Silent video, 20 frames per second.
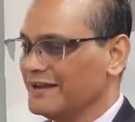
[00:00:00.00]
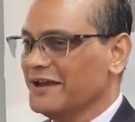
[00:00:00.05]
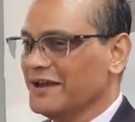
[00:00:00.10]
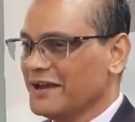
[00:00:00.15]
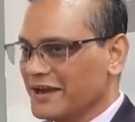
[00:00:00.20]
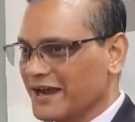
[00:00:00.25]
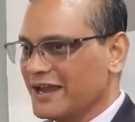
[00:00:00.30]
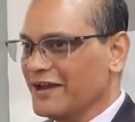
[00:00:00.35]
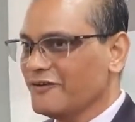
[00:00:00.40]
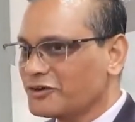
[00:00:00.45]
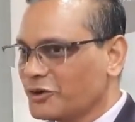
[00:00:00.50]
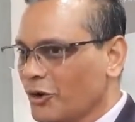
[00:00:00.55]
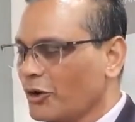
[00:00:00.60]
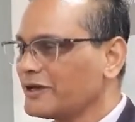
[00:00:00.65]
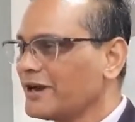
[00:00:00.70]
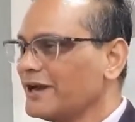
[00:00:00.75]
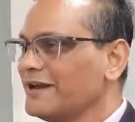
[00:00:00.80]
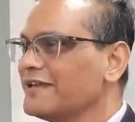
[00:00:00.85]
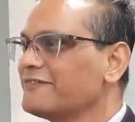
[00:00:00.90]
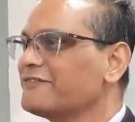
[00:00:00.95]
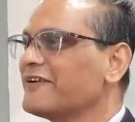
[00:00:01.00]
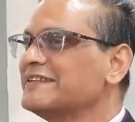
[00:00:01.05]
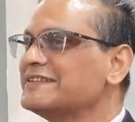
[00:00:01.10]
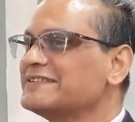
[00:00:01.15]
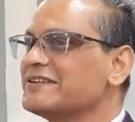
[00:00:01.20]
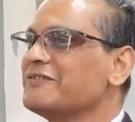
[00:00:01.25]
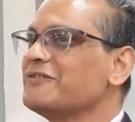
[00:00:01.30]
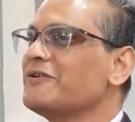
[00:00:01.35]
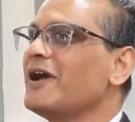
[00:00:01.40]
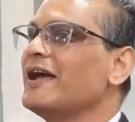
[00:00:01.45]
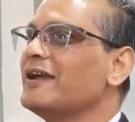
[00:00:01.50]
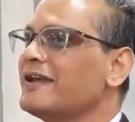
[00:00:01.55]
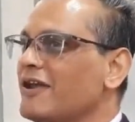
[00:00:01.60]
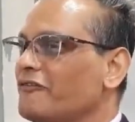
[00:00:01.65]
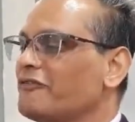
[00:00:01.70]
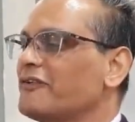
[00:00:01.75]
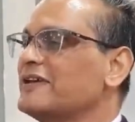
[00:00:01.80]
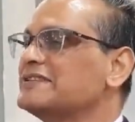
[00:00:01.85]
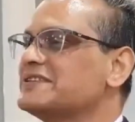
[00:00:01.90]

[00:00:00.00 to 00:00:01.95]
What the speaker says: give total defensive and offensive